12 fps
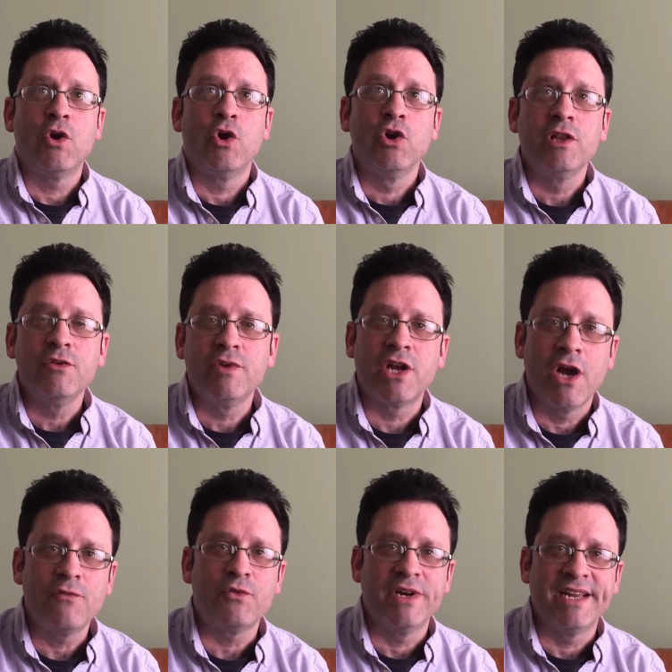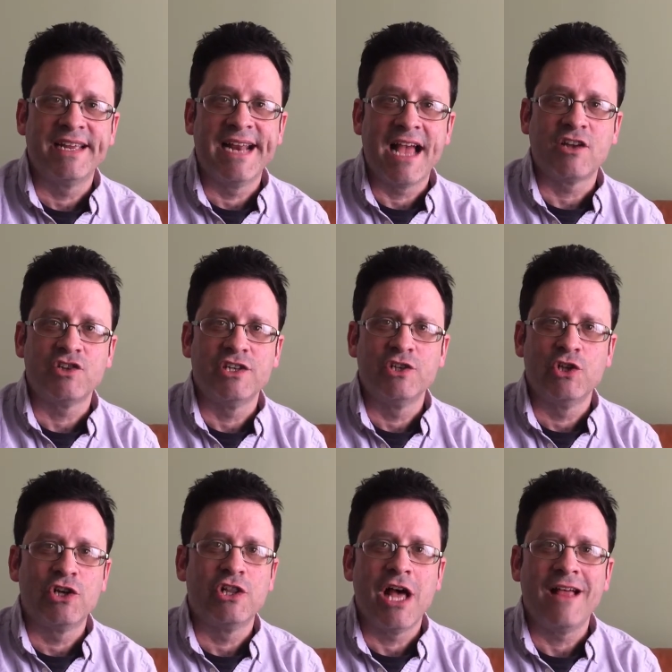early recovery can actually
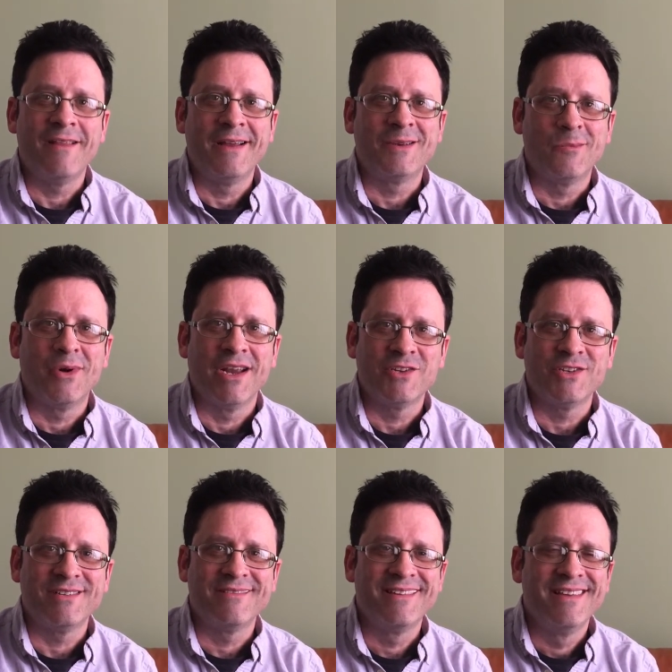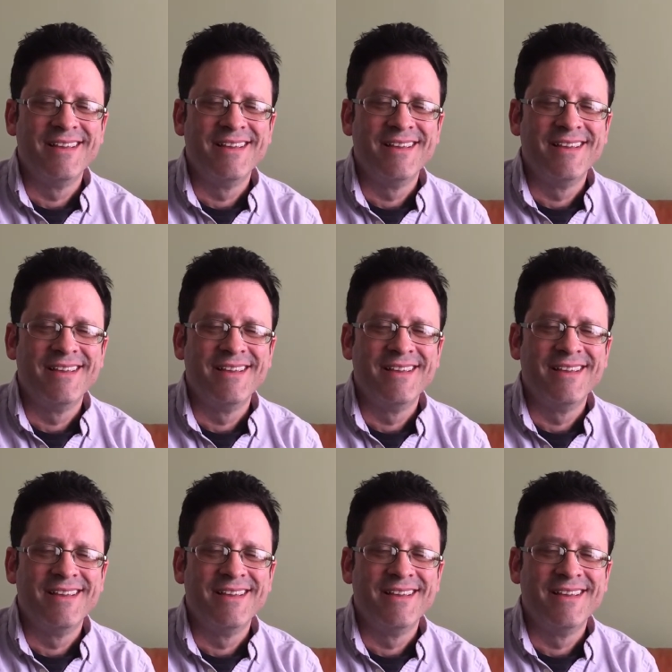look a lot like depression.